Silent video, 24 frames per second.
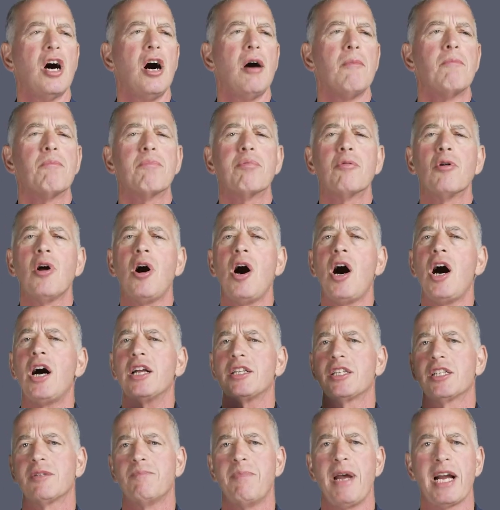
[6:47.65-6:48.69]
a
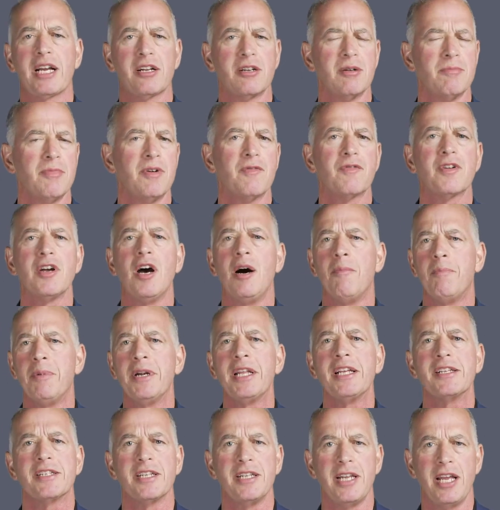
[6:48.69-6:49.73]
broad spectrum of
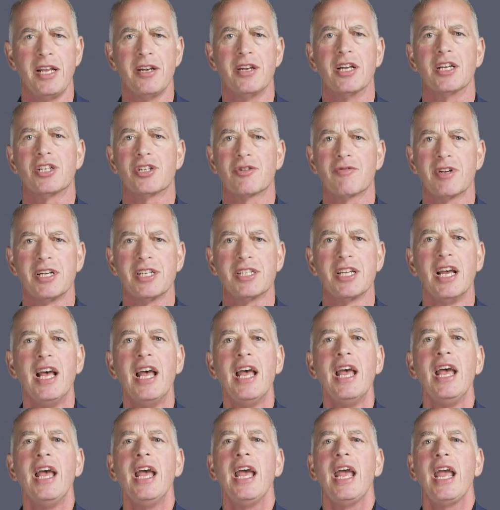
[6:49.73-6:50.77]
companies and industries.
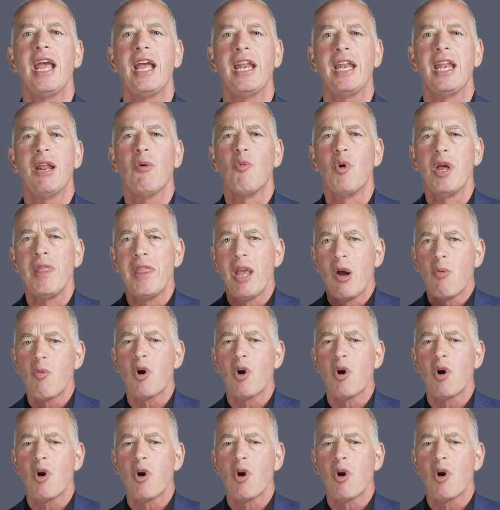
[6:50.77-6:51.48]
And when they